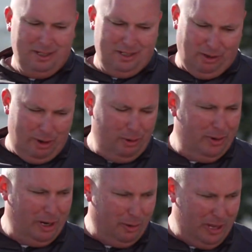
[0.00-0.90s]
So we were
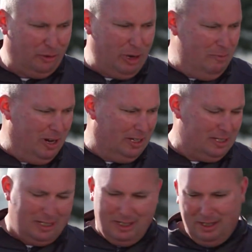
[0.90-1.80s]
here within three
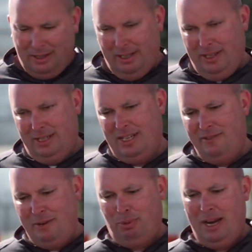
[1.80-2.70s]
minutes. The, the
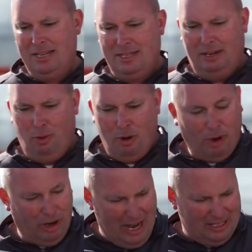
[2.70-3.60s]
safety plans that
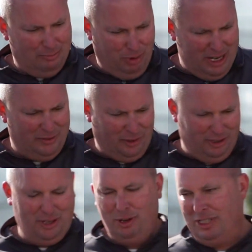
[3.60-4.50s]
Walmart has in place for their
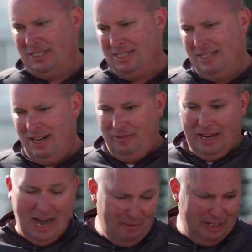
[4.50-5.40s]
associates and stuff,
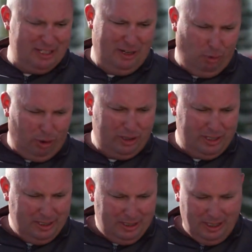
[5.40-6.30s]
that obviously
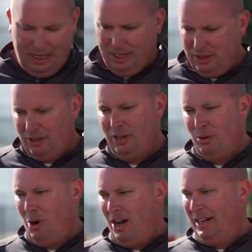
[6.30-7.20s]
worked. Uh, took a
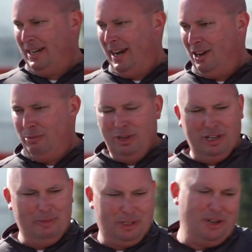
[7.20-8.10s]
little while to get
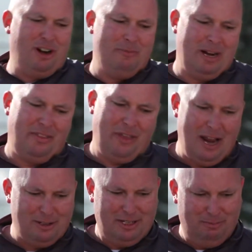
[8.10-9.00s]
accountability, but you're talking about a
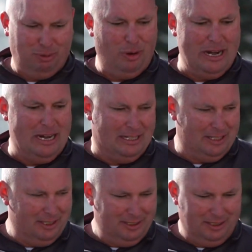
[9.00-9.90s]
thousand
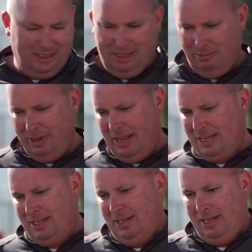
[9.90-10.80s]
employees, um, and
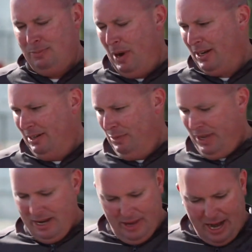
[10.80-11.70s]
that's expected. But
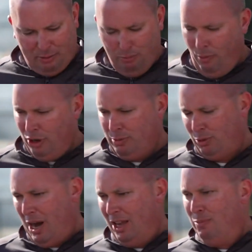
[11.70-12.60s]
they, they had
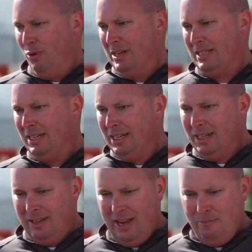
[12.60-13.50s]
multiple rally points.
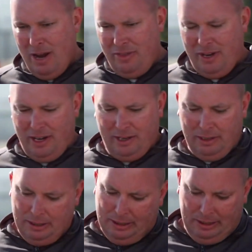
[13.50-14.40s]
They met there.
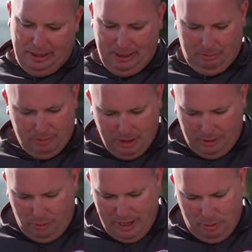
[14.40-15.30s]
Uh,
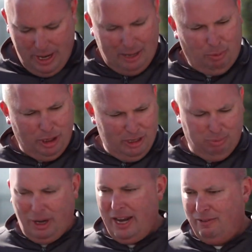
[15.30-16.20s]
we, we had a pretty
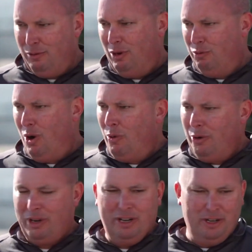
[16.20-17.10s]
good plan of, of what we
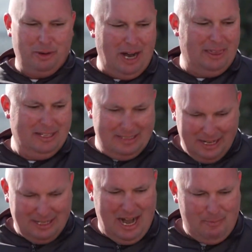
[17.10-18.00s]
were going to do, right? This
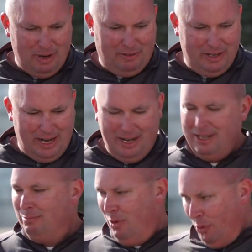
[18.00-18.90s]
doesn't happen every day,
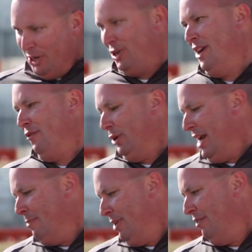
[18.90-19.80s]
but we train for it
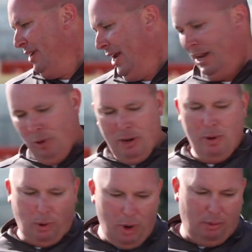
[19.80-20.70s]
to happen every day, and, and
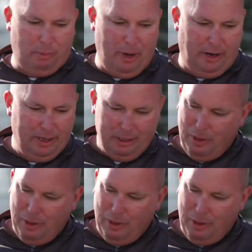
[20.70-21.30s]
we were well prepared.